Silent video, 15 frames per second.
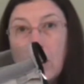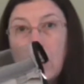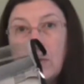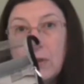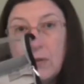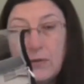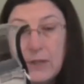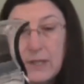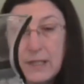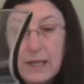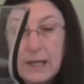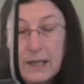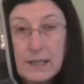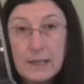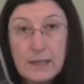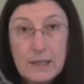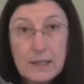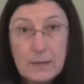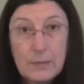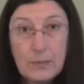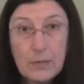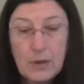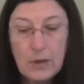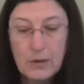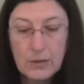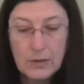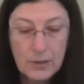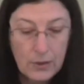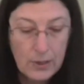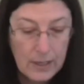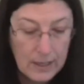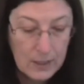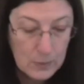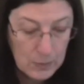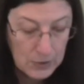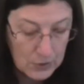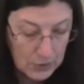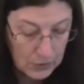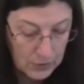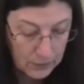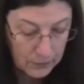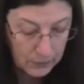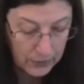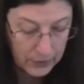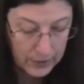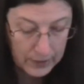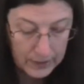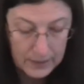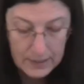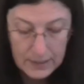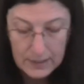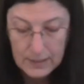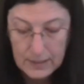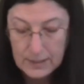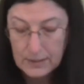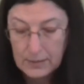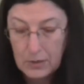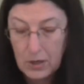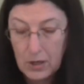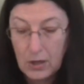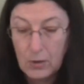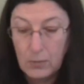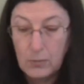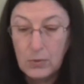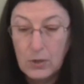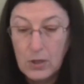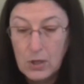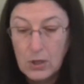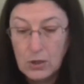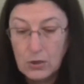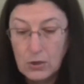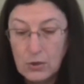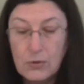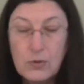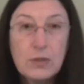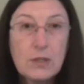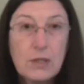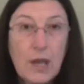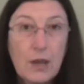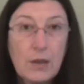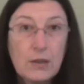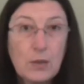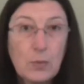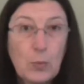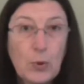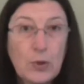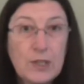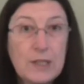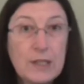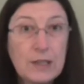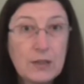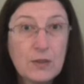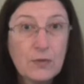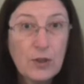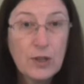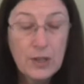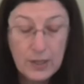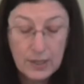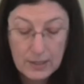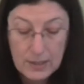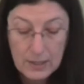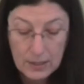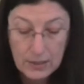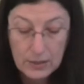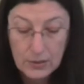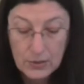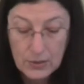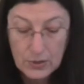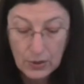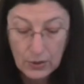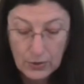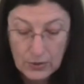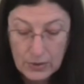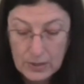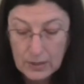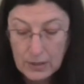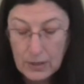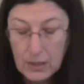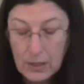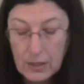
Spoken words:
of different sizes, so it allows me to do different thicknesses. You can use double pointed needles for other things other than socks.